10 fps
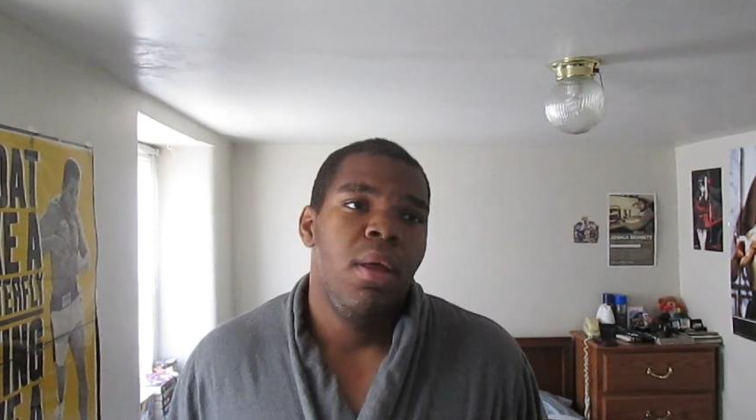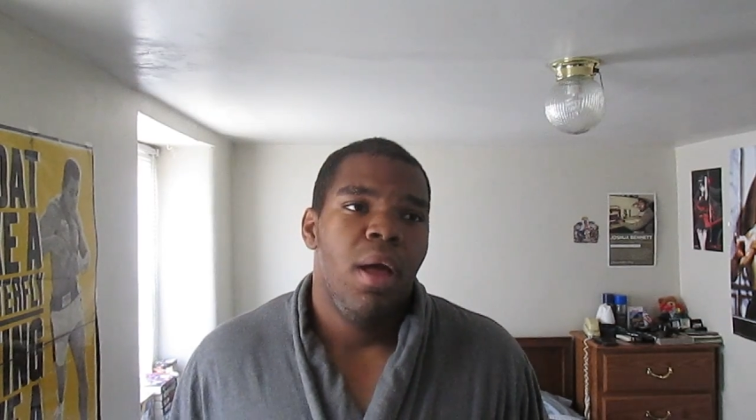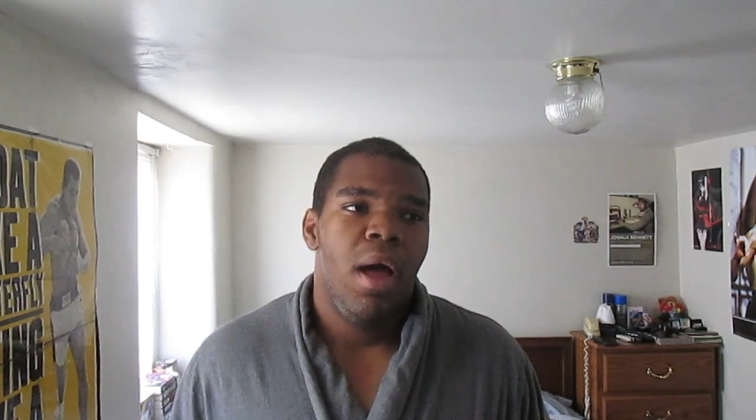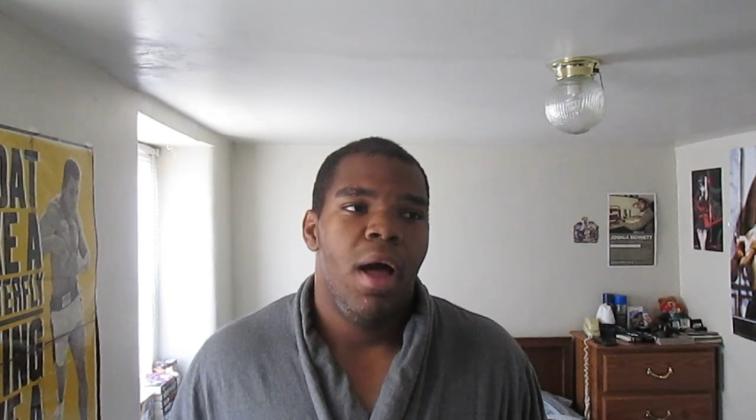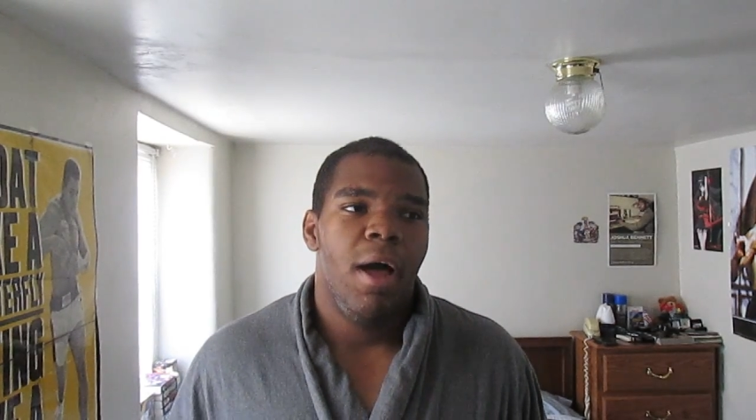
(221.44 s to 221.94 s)

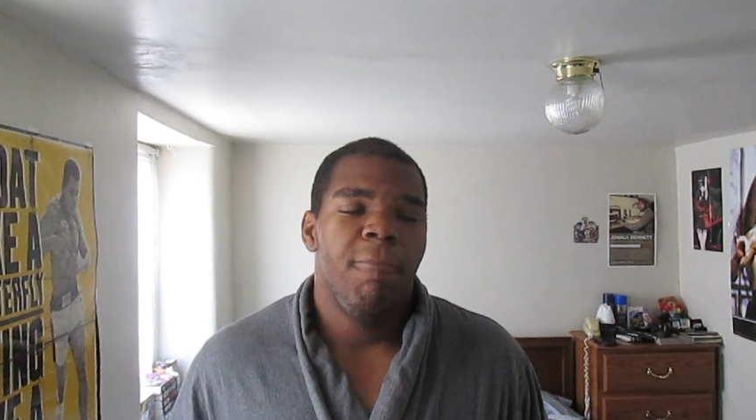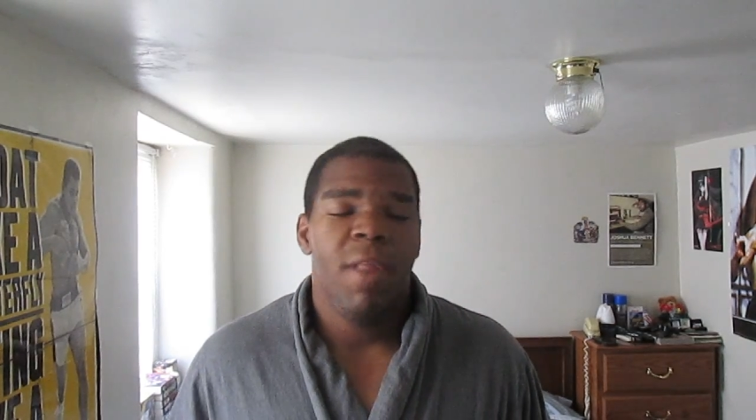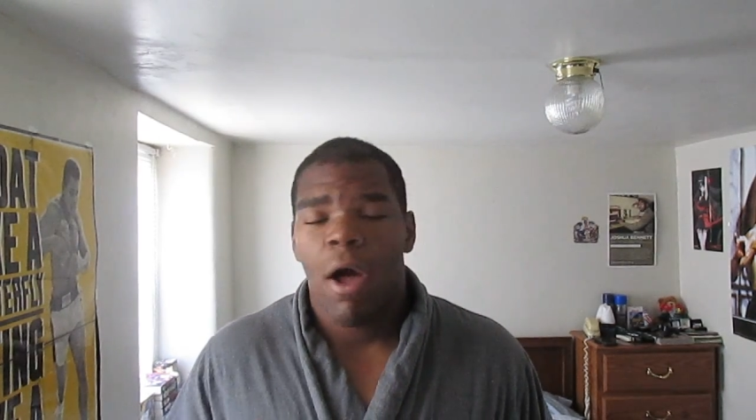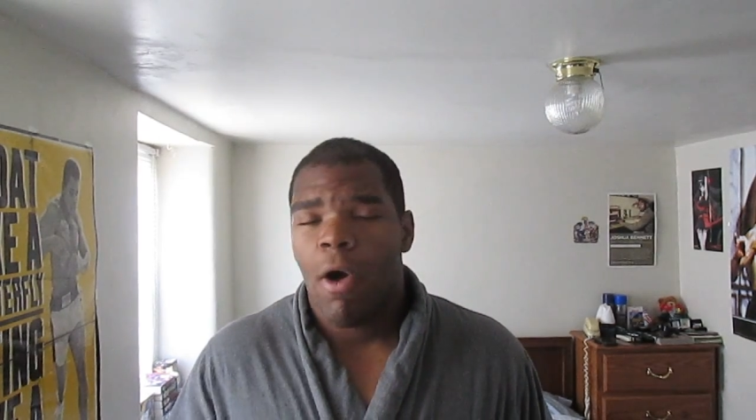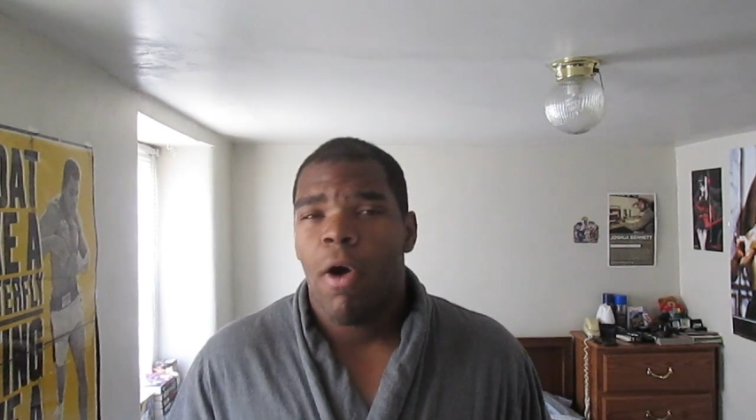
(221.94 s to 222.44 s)

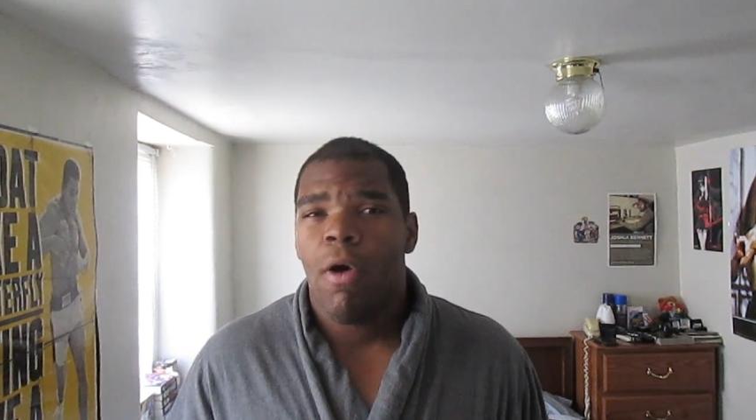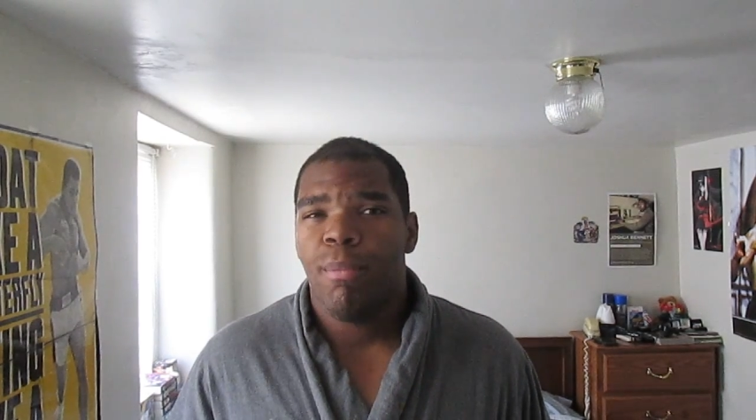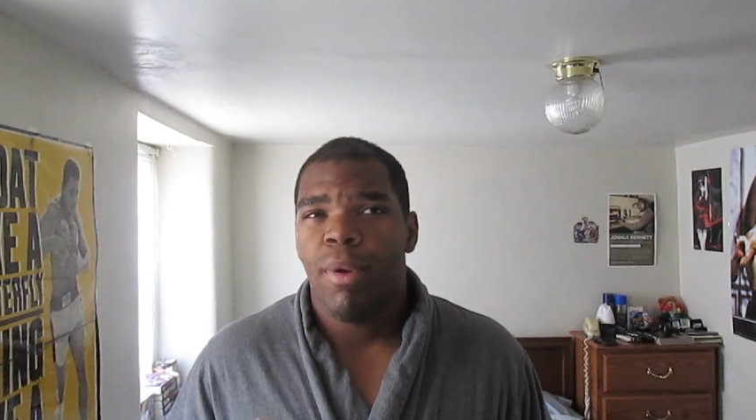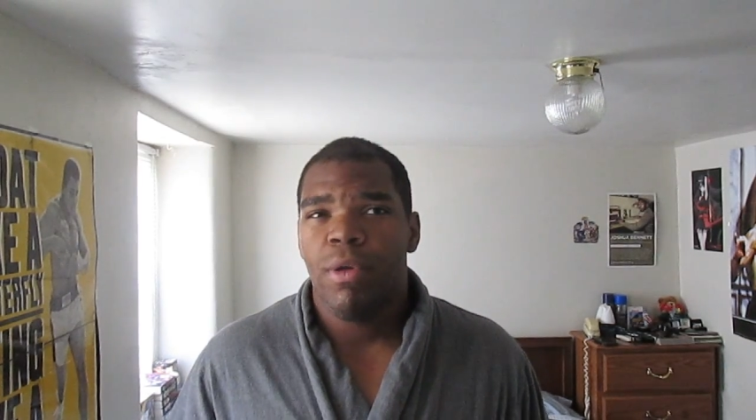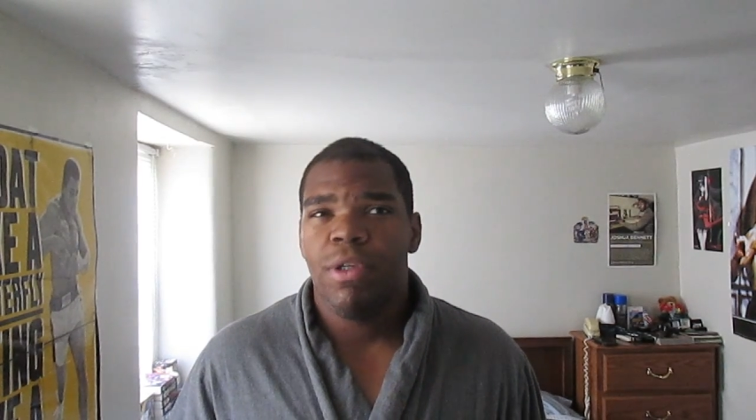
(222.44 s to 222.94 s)
Not all
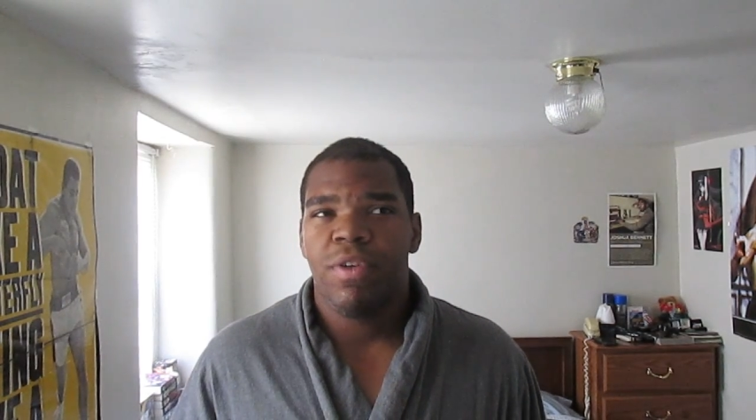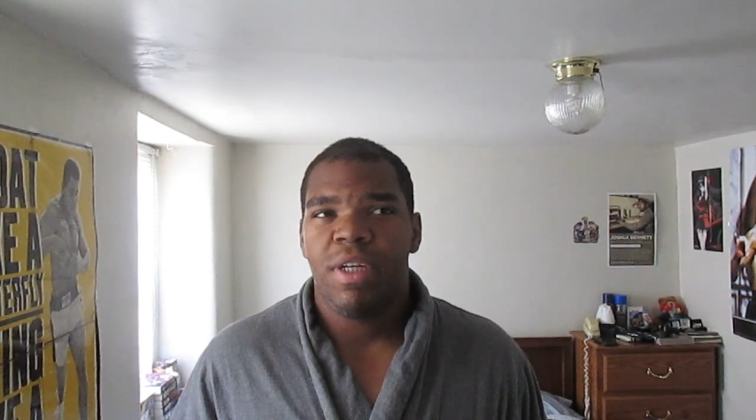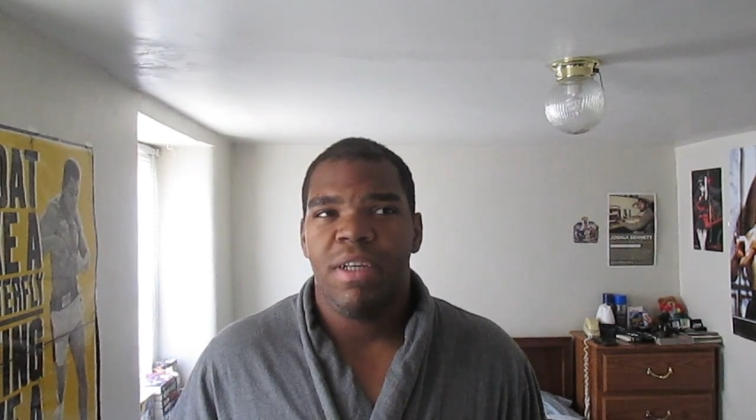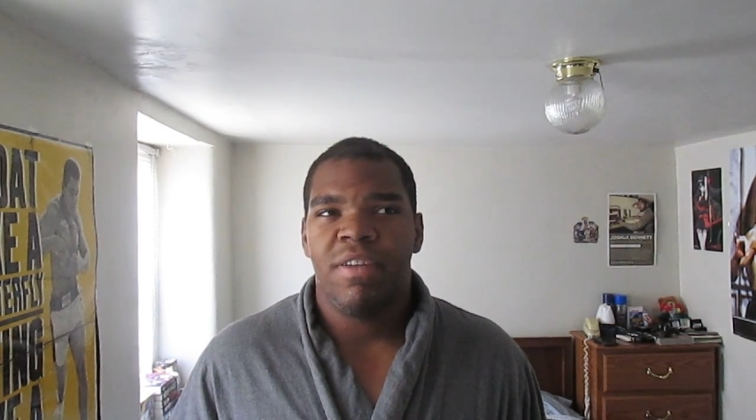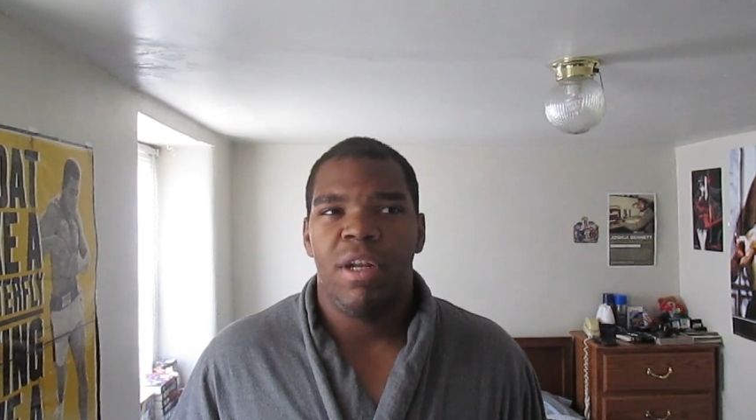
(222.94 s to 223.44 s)

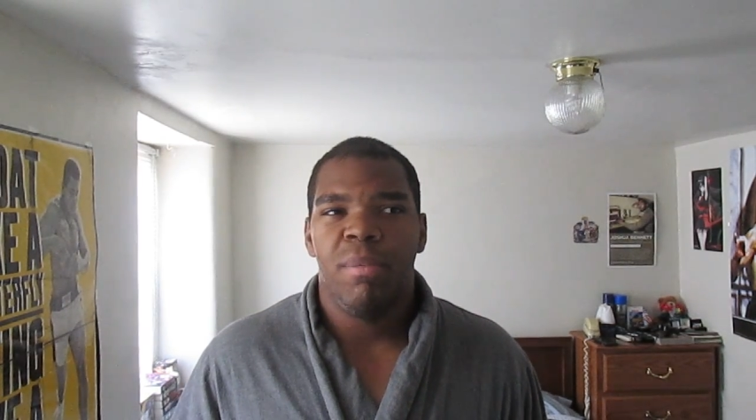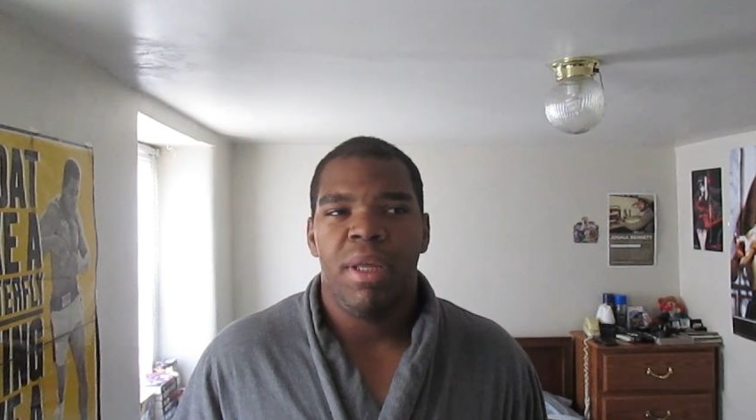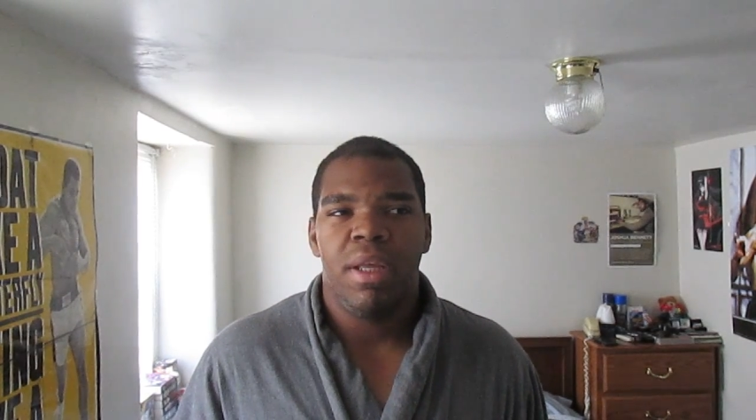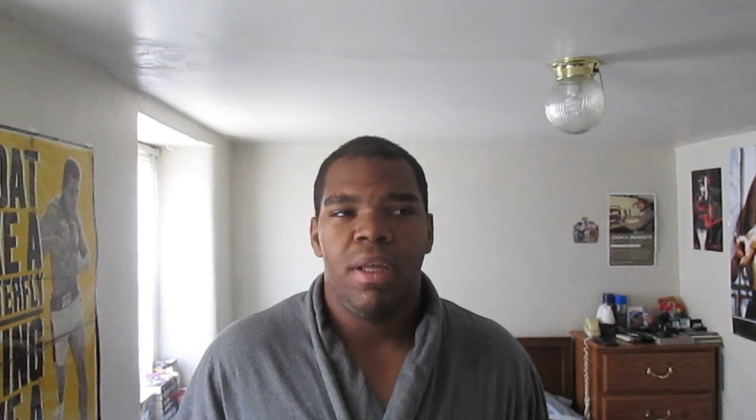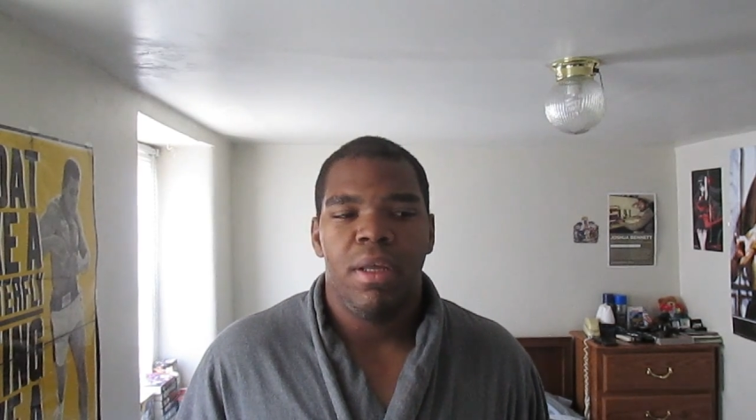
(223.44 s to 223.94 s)
poetry is going to
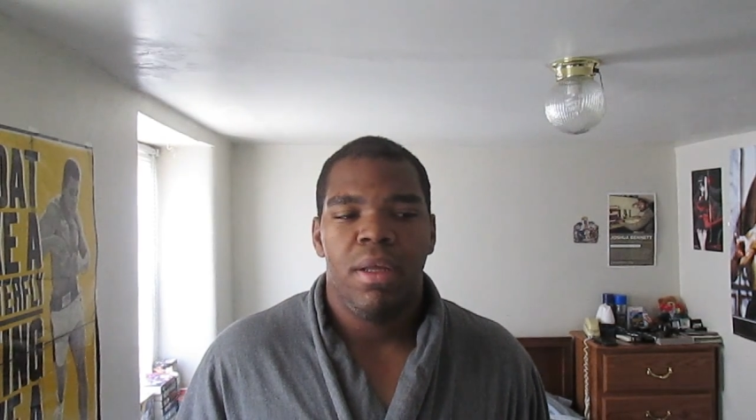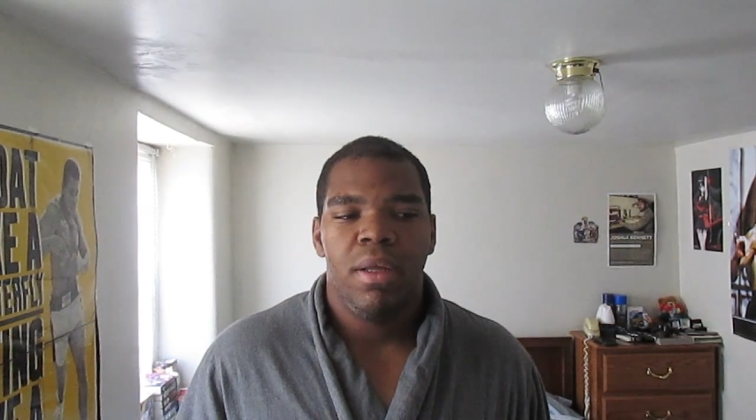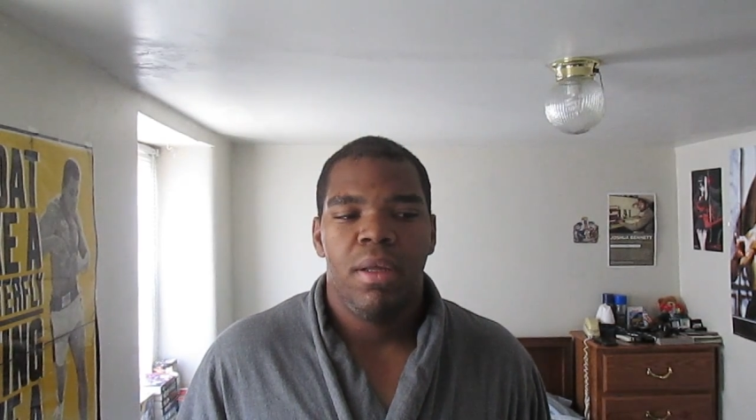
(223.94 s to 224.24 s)
be